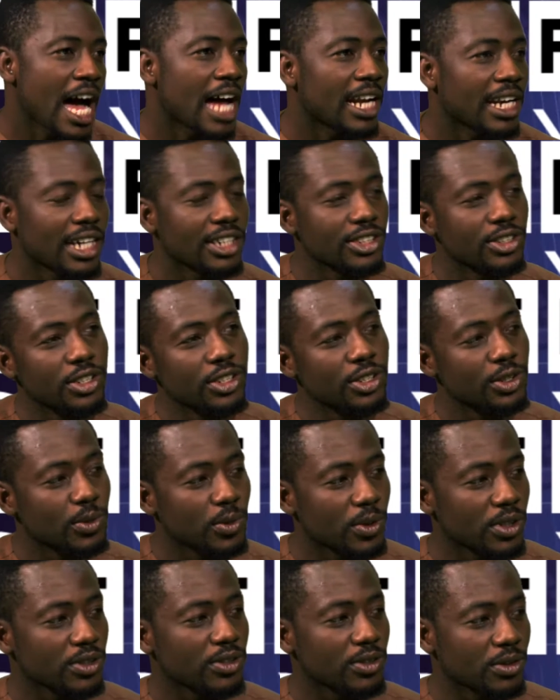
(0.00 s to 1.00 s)
And I just
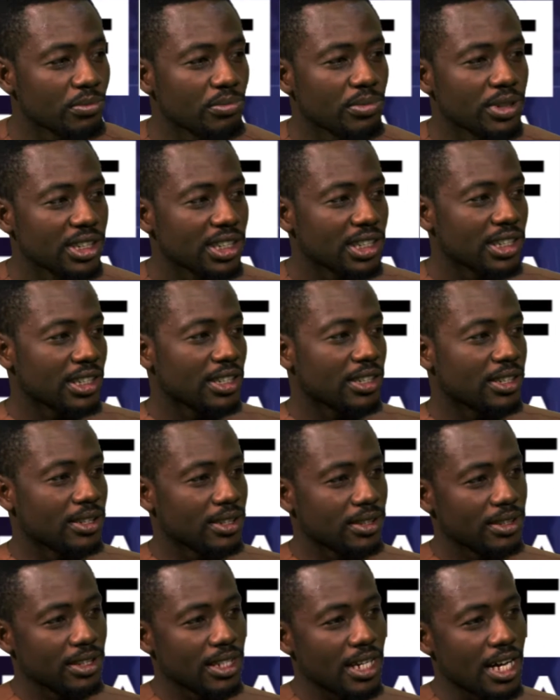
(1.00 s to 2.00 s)
want to be
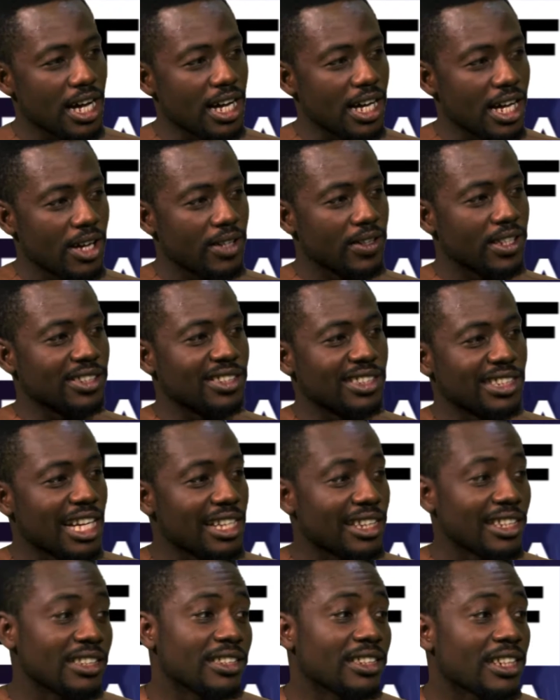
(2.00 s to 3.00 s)
around a
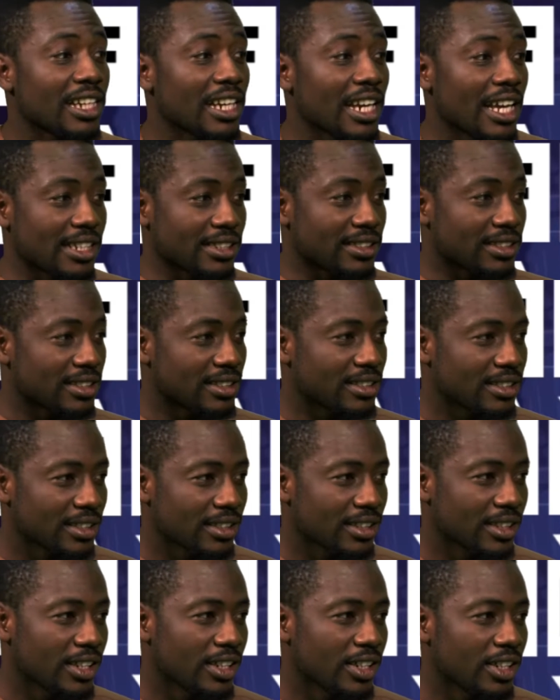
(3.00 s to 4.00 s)
certain class.
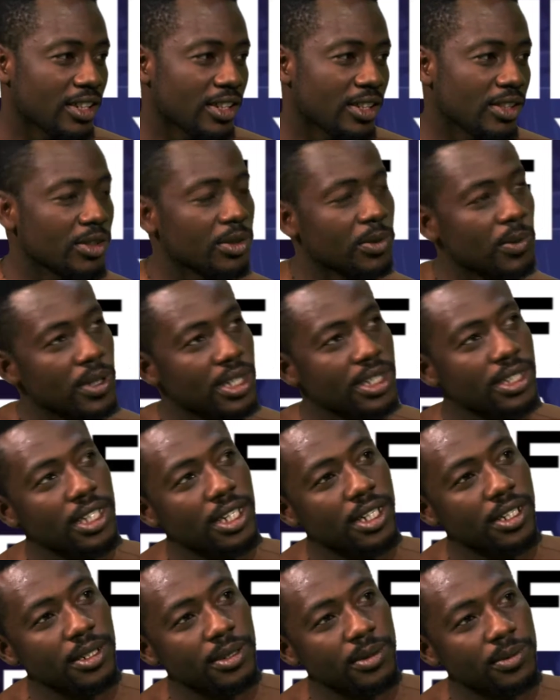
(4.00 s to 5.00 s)
You know, when
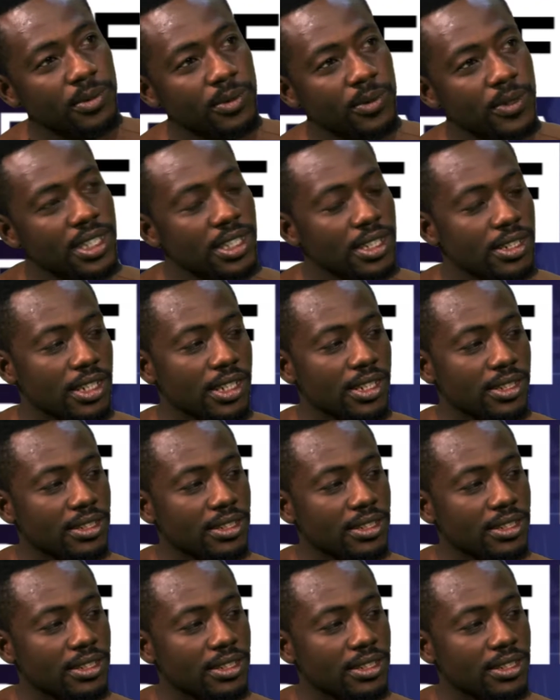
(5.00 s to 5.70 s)
a